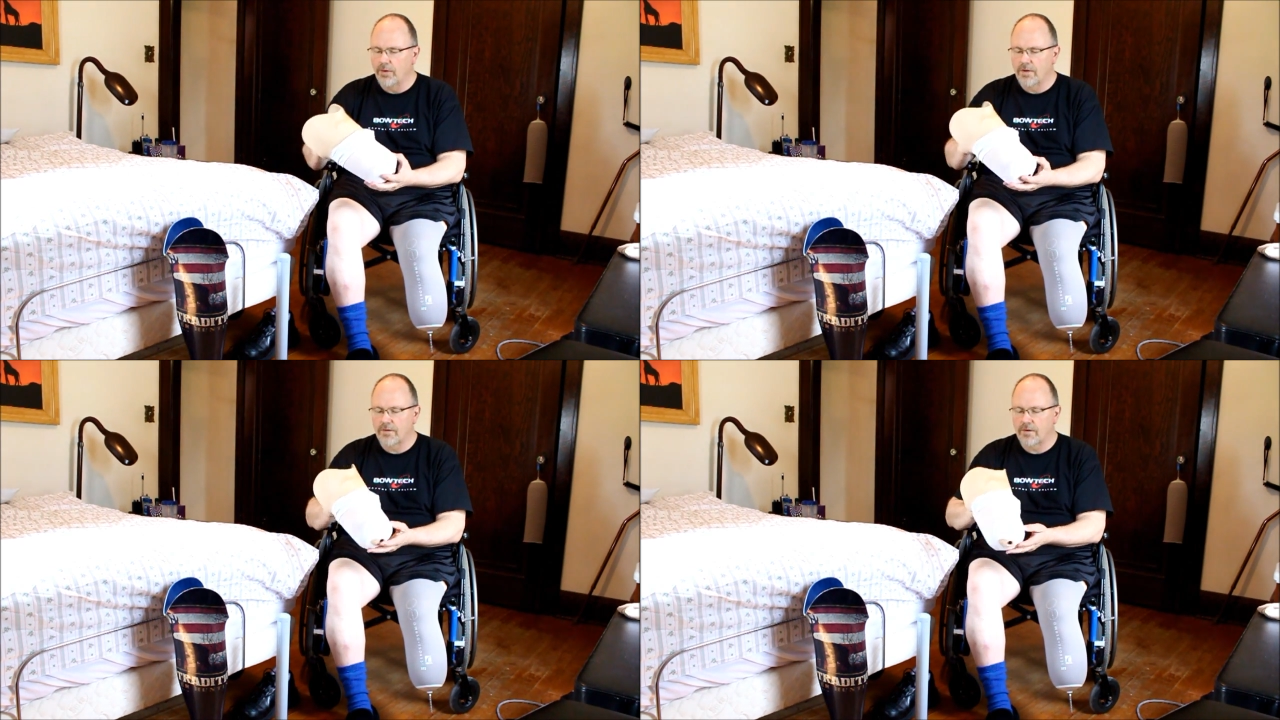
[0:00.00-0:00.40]

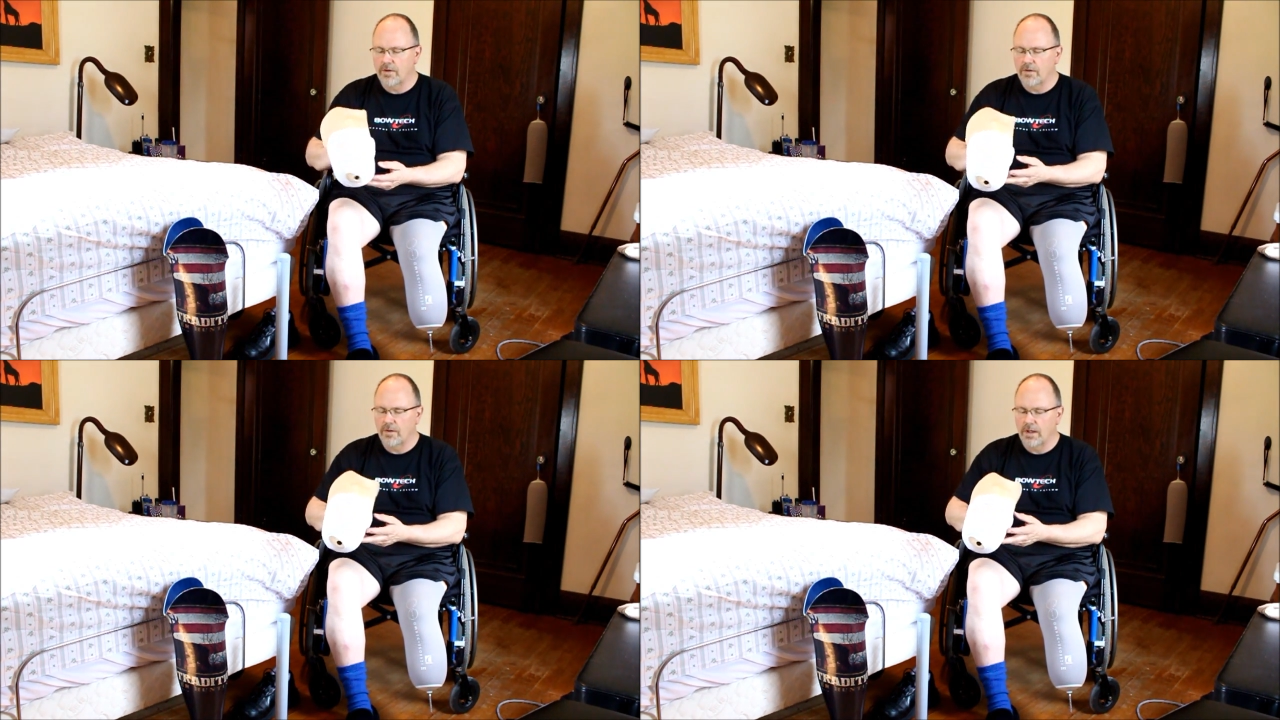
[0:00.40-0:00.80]

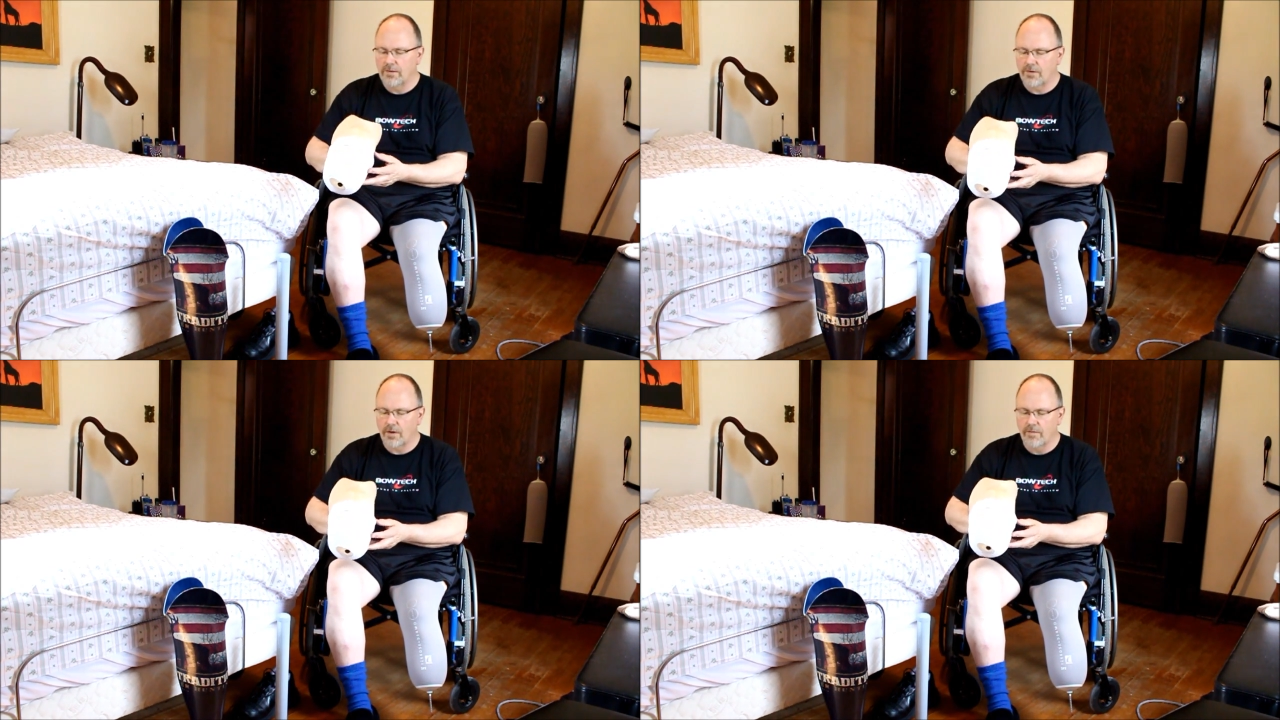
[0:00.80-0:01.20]
It's
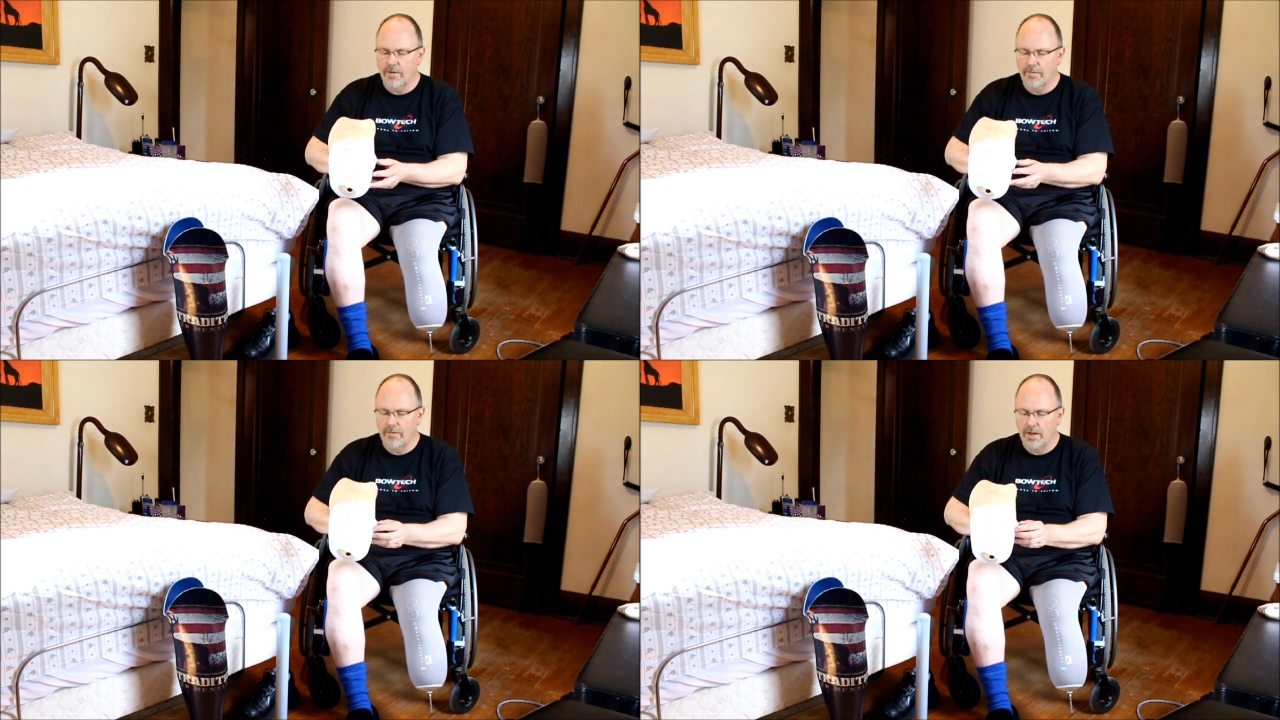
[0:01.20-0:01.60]
sort of
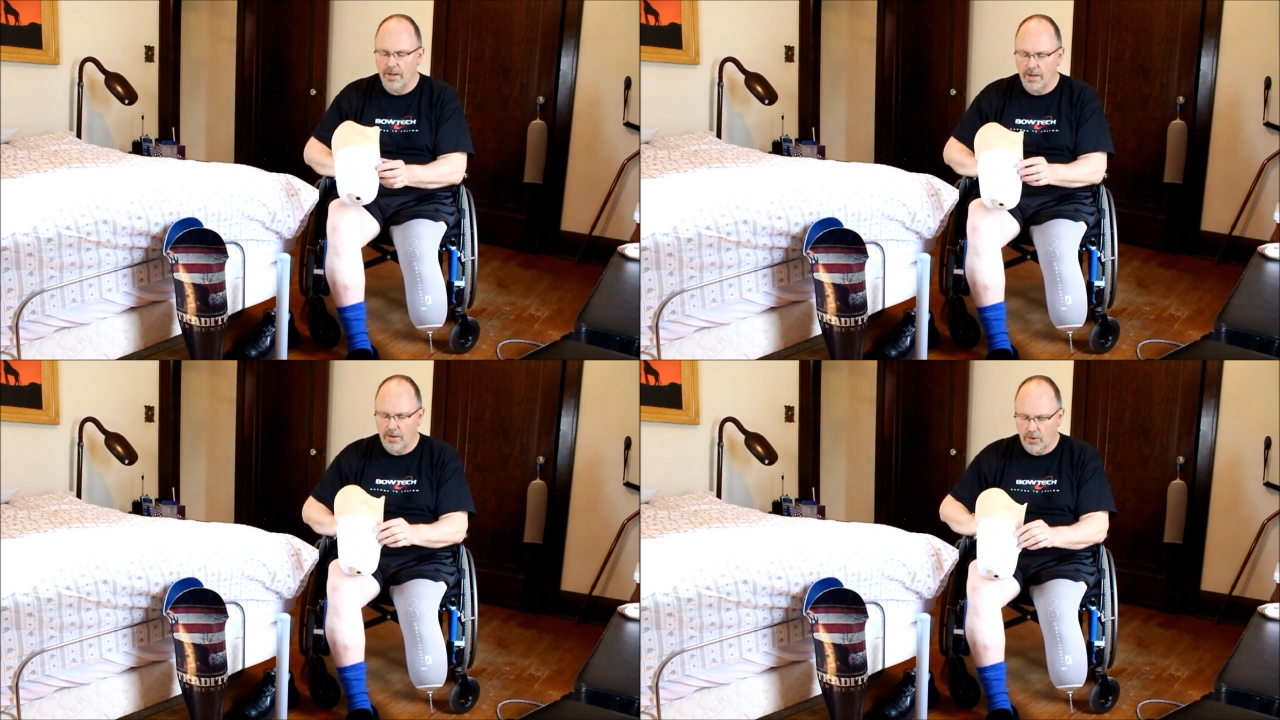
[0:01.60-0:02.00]

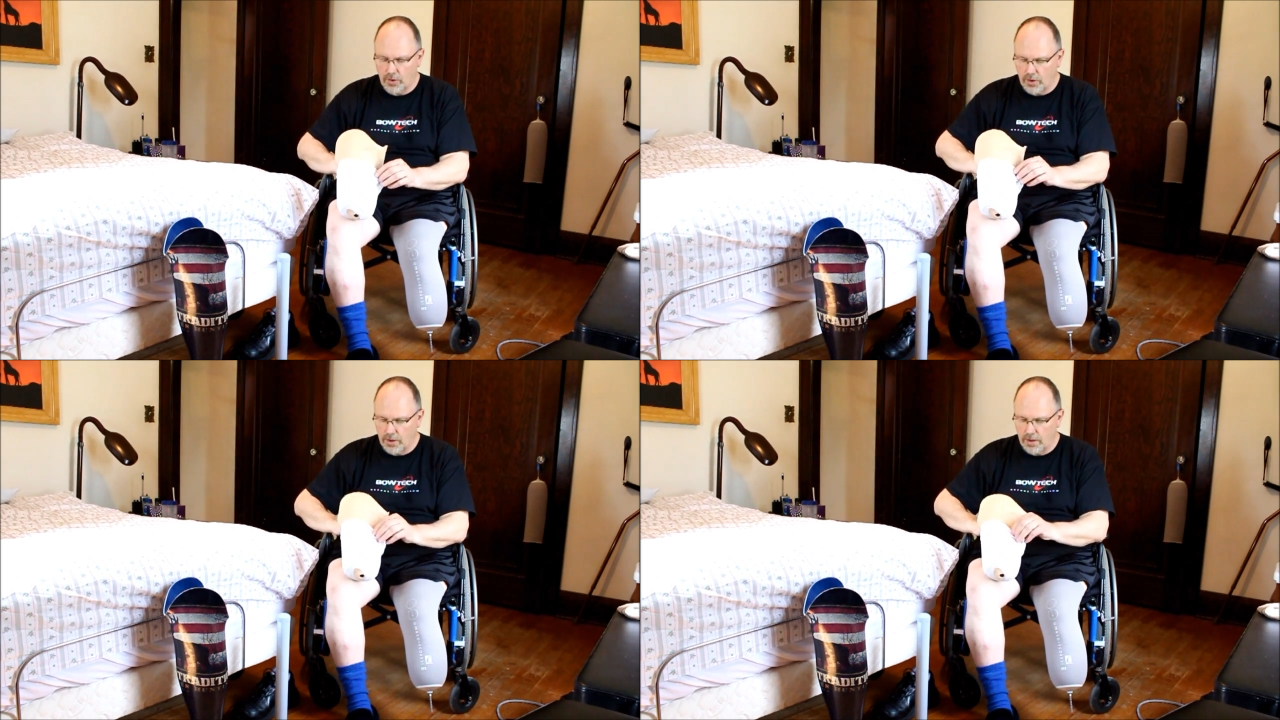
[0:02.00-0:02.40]
a
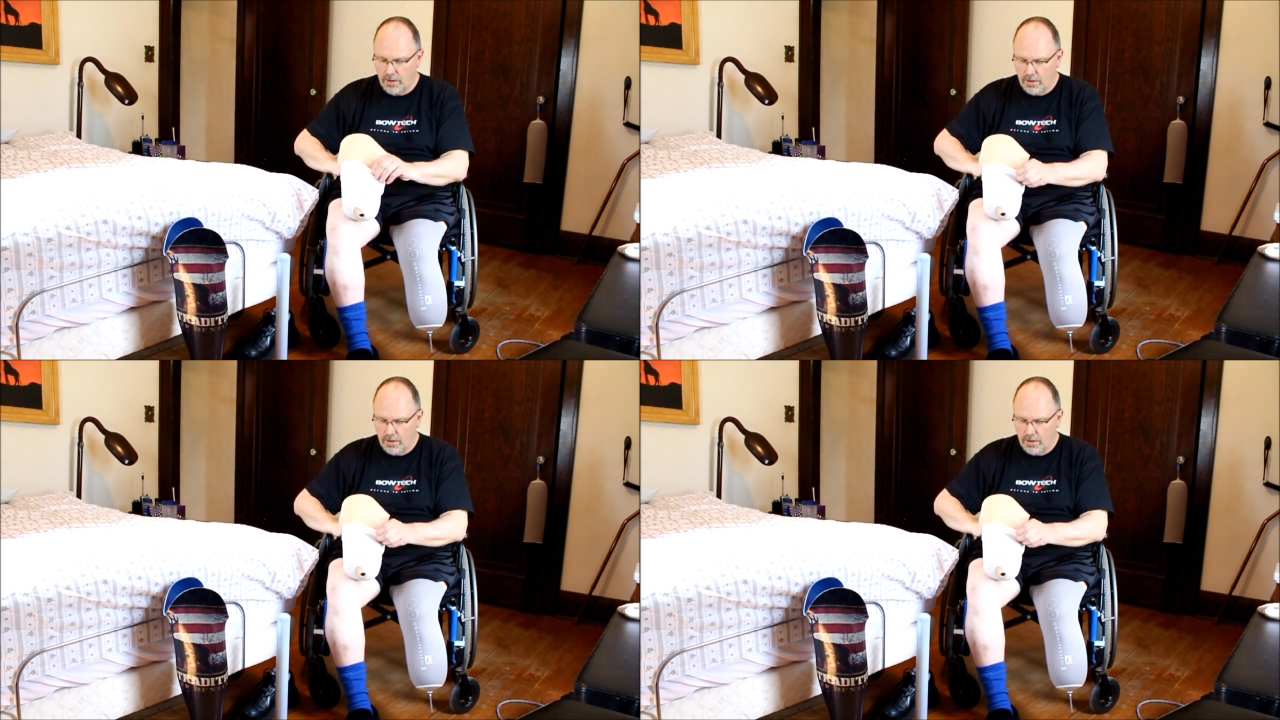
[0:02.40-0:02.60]
good